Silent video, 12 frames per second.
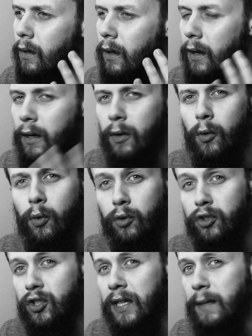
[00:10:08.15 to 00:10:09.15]
A little
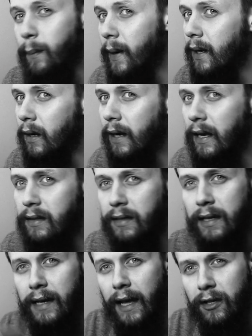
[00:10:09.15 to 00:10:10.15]
sneak peek, I guess.
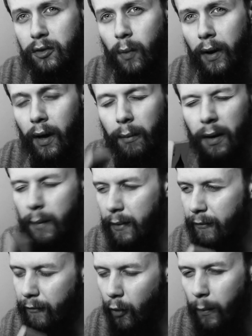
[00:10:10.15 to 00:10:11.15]
The next one, I'm going to
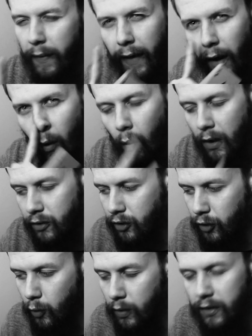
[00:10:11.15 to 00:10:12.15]
be filming that quite
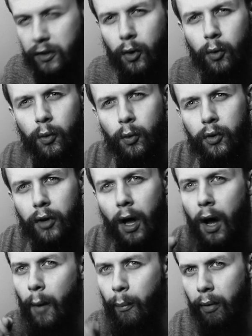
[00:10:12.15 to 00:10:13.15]
soon. It's called
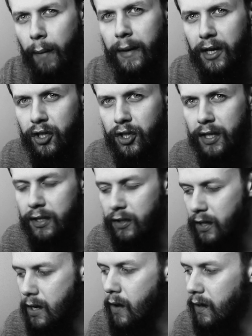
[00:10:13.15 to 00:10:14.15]
Premonition. It's
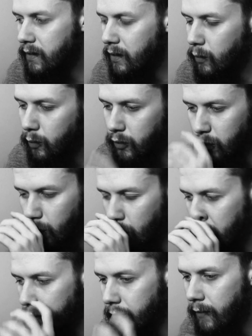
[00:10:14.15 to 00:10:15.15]
a nice little
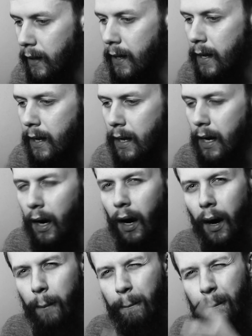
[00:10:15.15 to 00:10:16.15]
sort
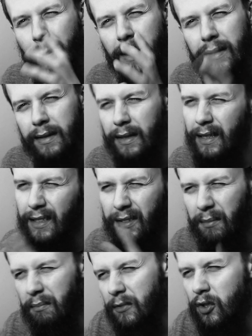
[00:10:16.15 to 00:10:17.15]
of
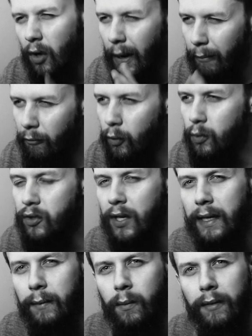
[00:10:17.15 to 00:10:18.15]
mentalism type
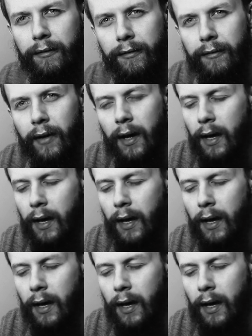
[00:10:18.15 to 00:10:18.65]
routine with